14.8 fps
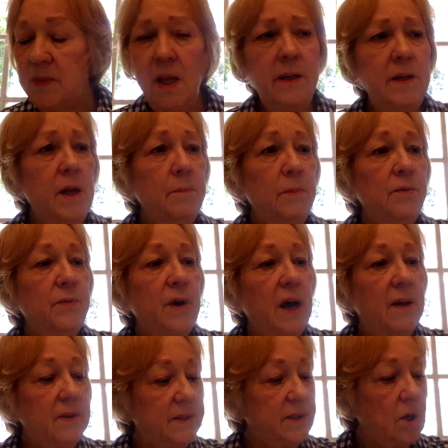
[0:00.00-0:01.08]
Number
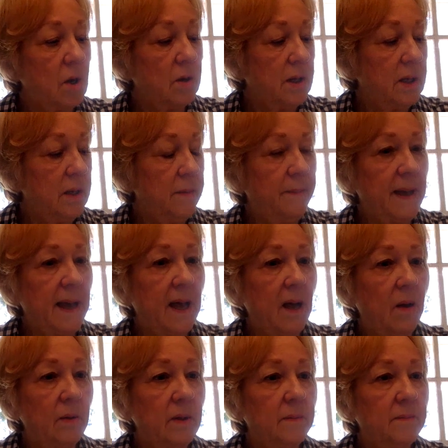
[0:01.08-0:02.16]
5 is talking
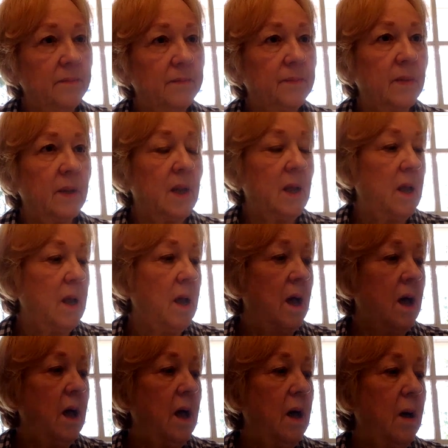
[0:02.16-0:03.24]
about
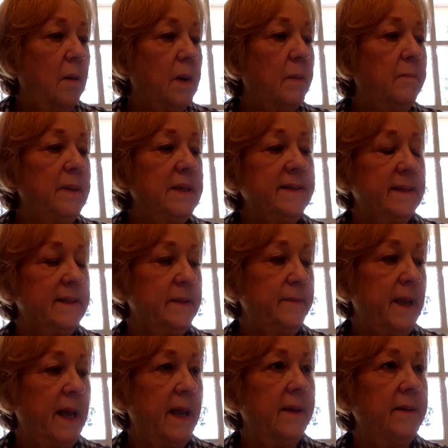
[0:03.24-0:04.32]
a
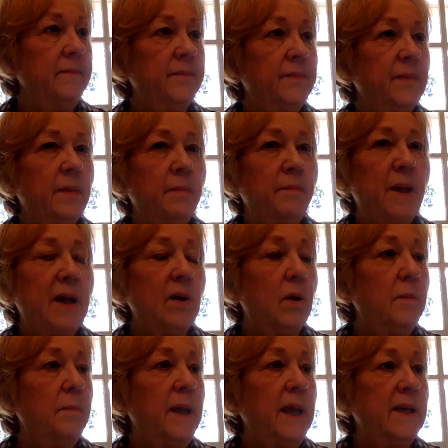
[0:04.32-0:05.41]
businessman. Back
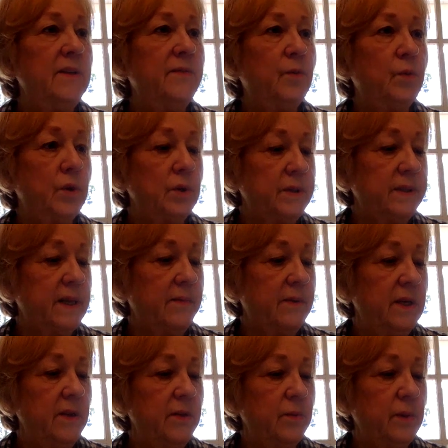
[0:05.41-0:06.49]
on page
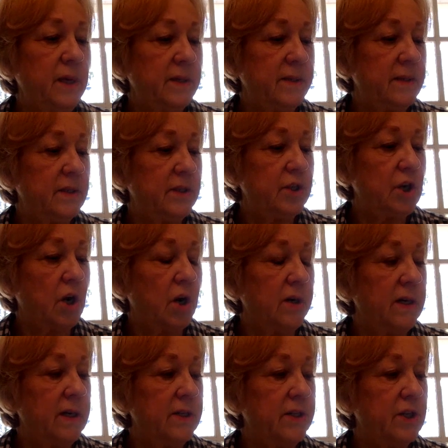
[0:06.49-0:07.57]
473 is the chart,
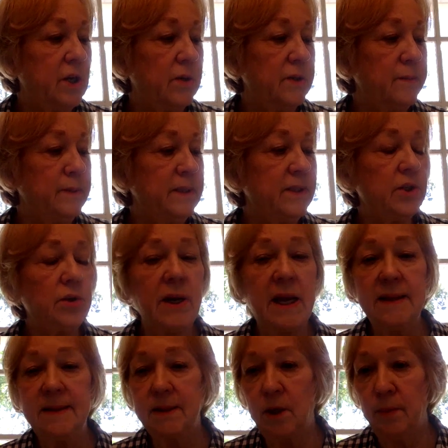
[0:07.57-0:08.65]
and it shows Mr.
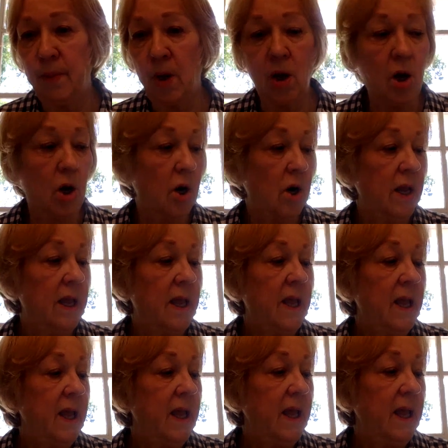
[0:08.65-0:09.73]
Escobar
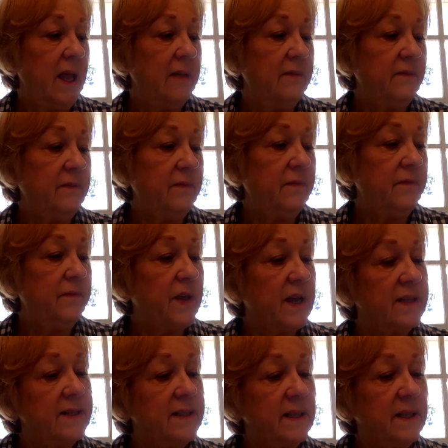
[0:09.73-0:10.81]

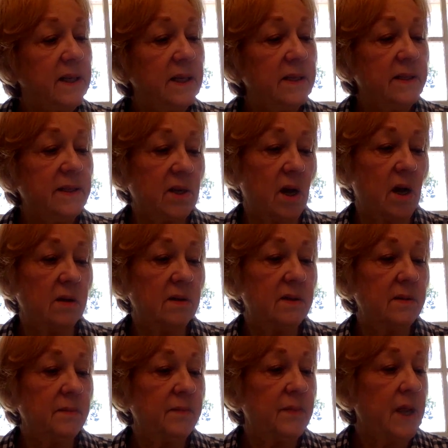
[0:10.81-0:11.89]
invested in
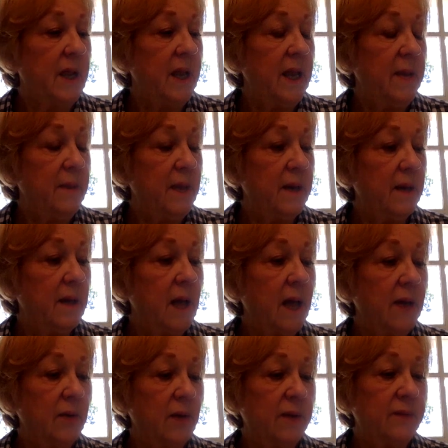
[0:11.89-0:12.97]
stocks. He made a
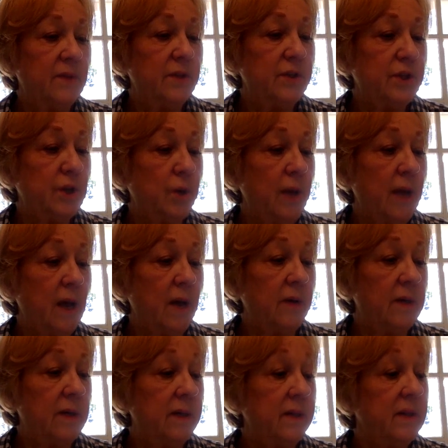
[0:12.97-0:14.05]
line graph to show how
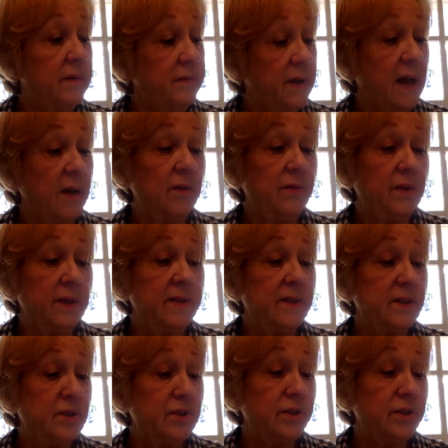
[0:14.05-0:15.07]
the value of his